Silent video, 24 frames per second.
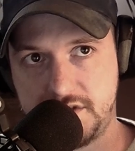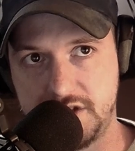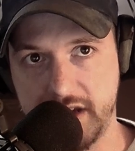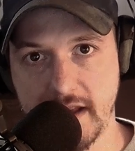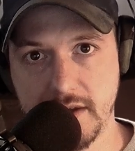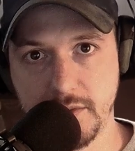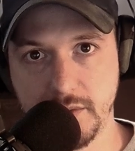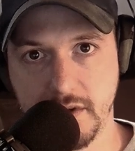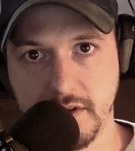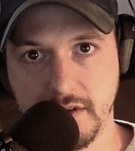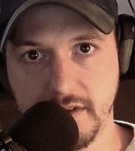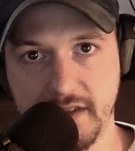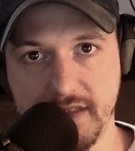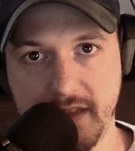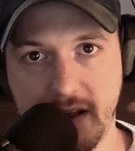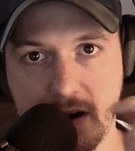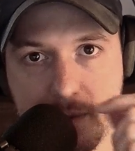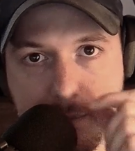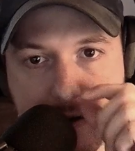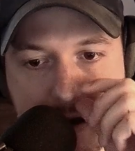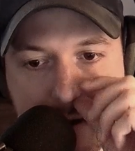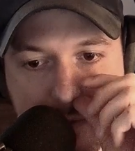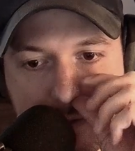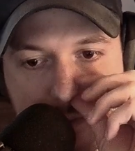genuinely
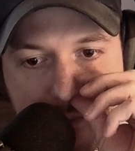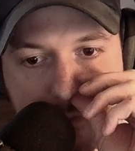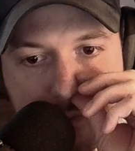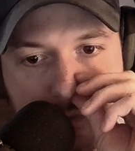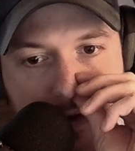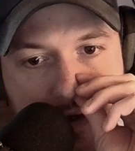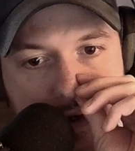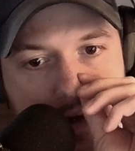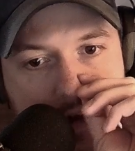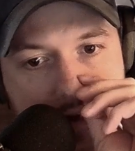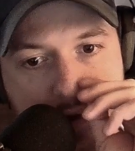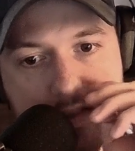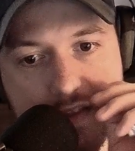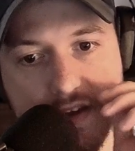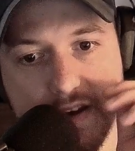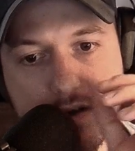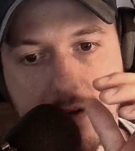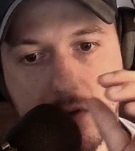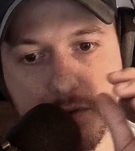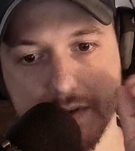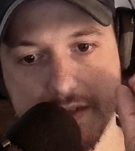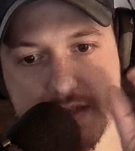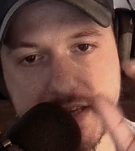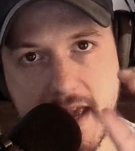their problem, they
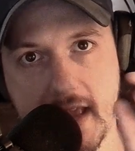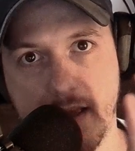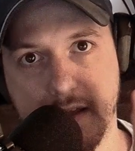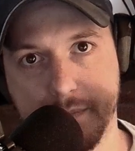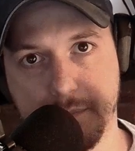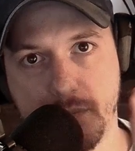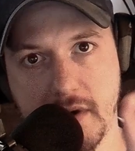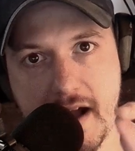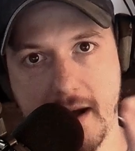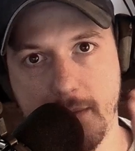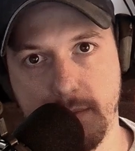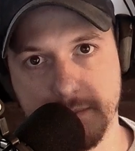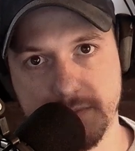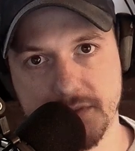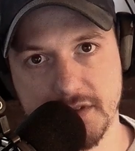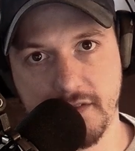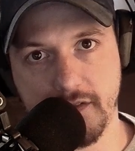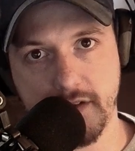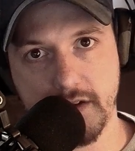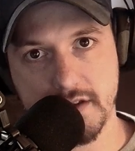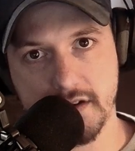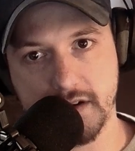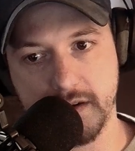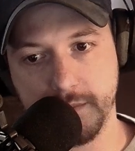don't take problems
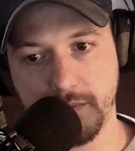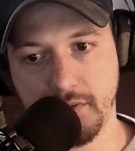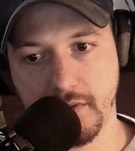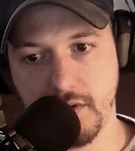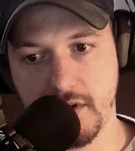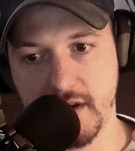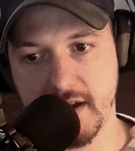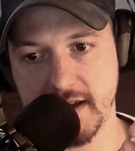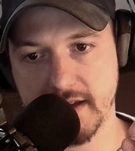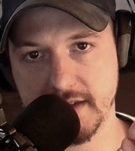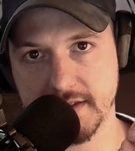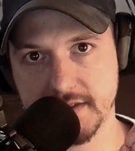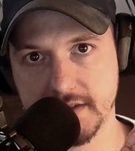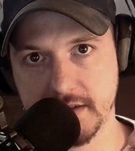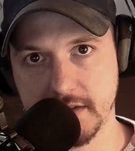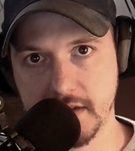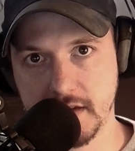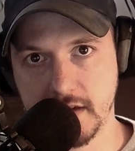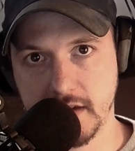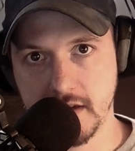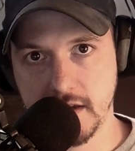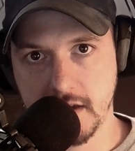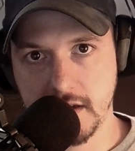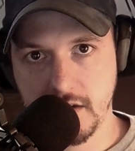of other employees
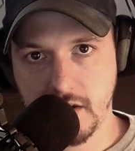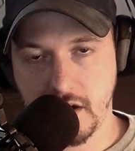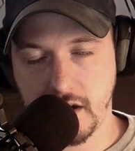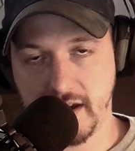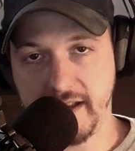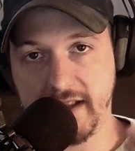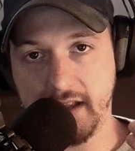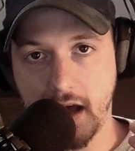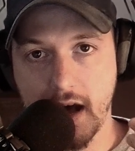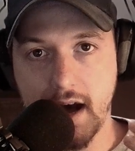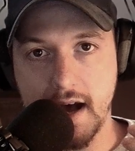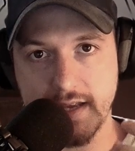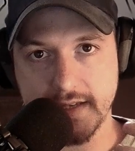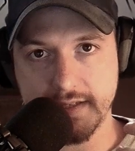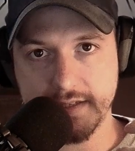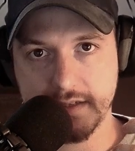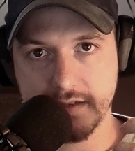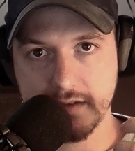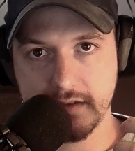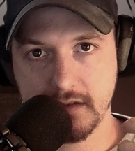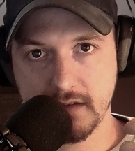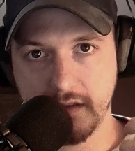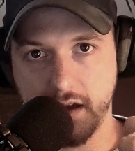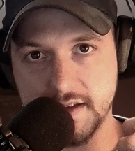like
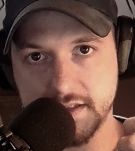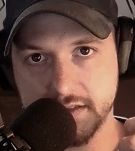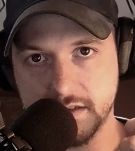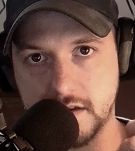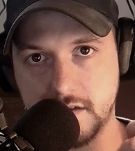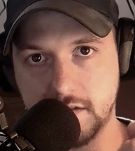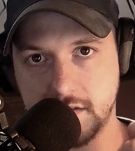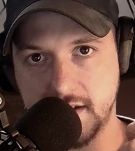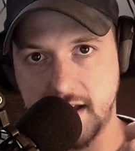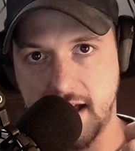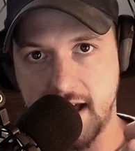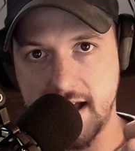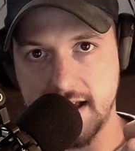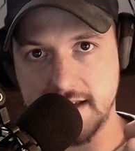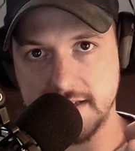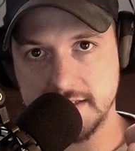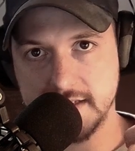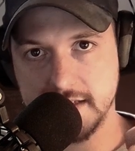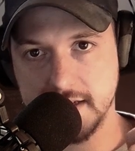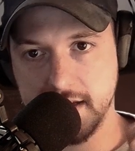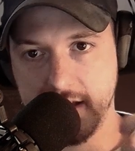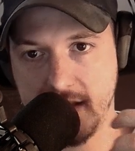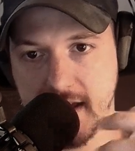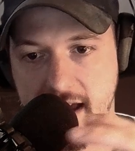us, us little
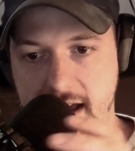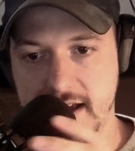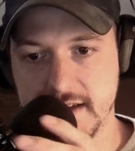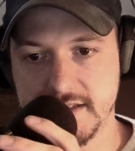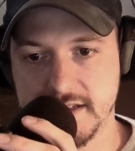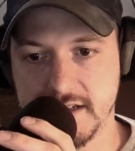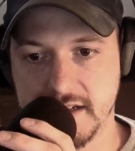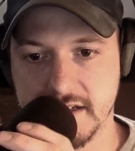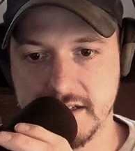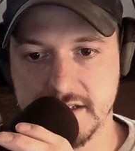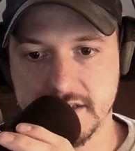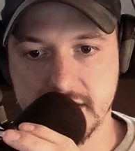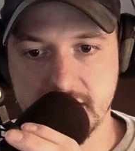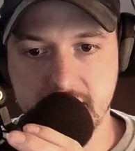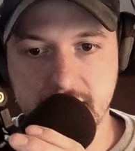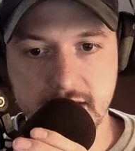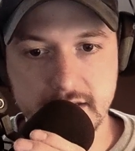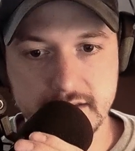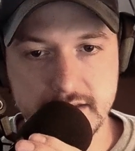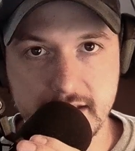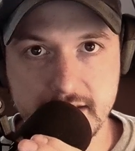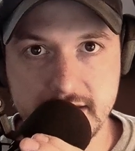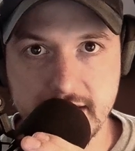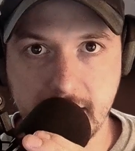guys, as
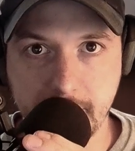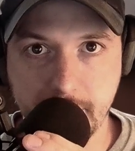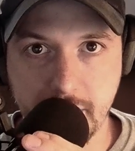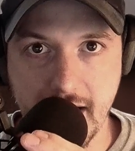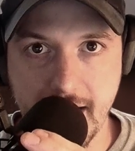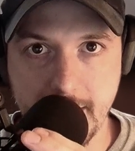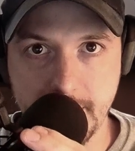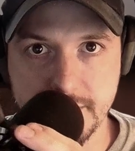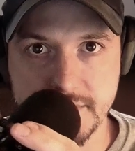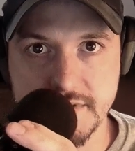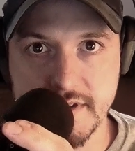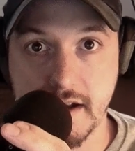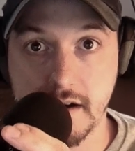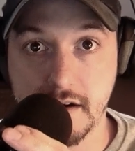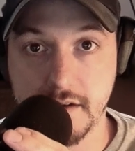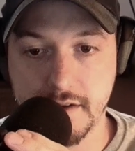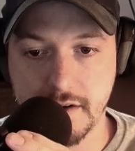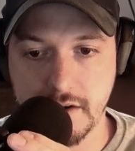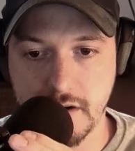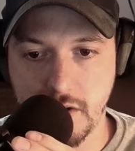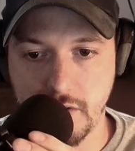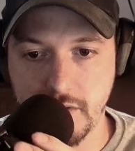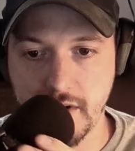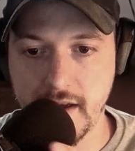seriously as they take problems that are
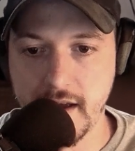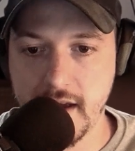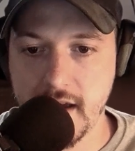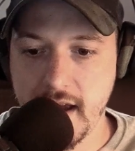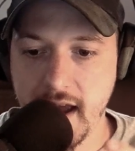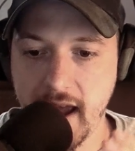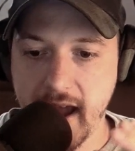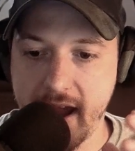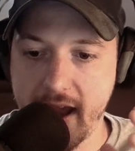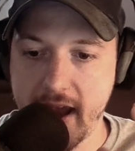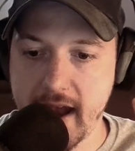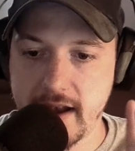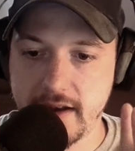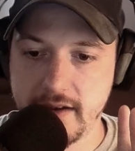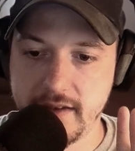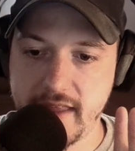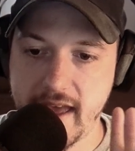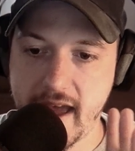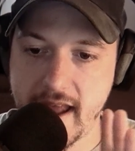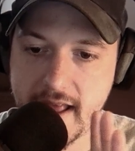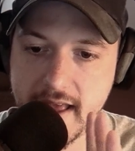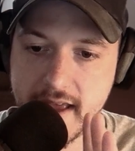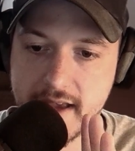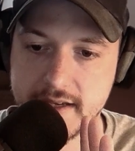their own.
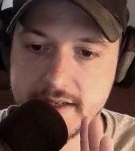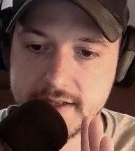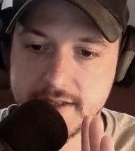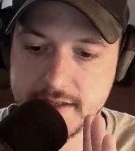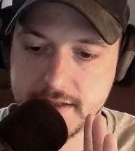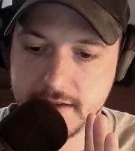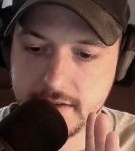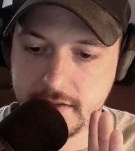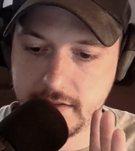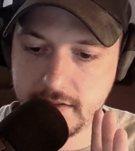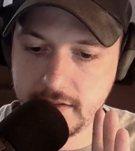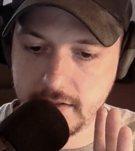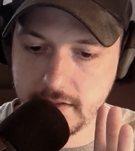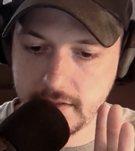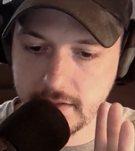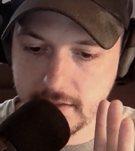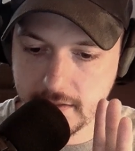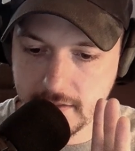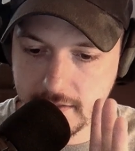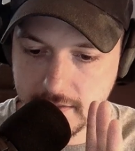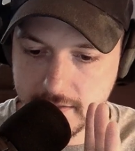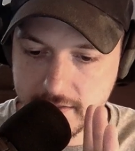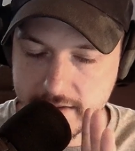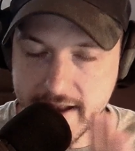And that is
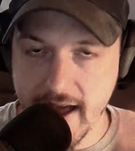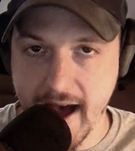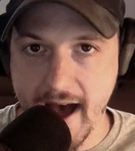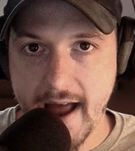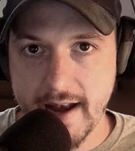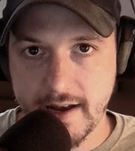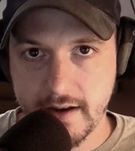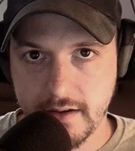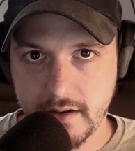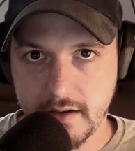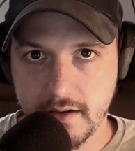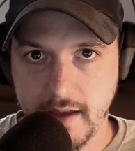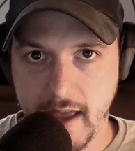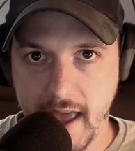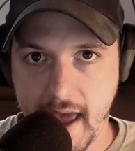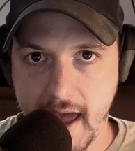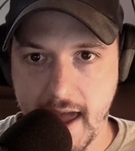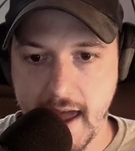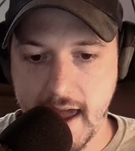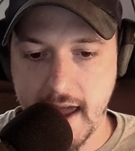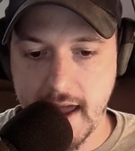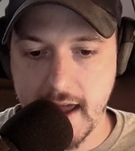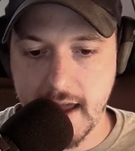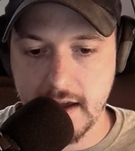not
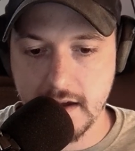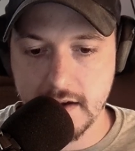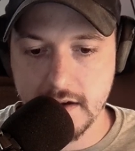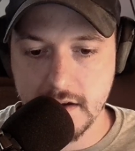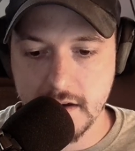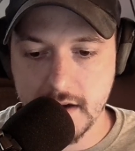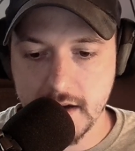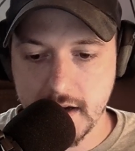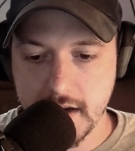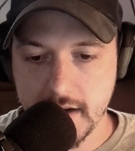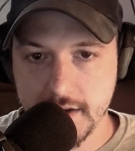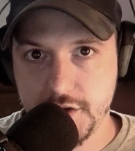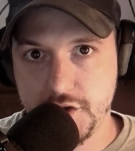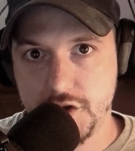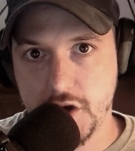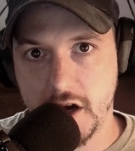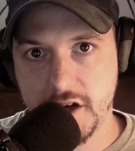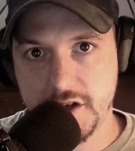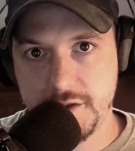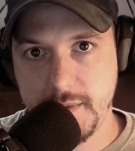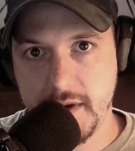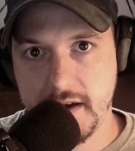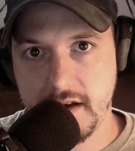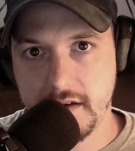a
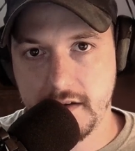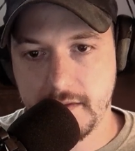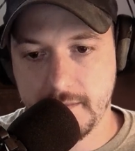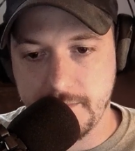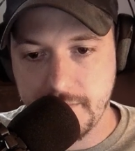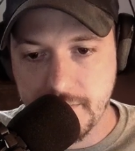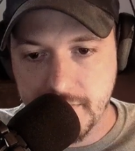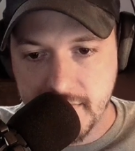judgment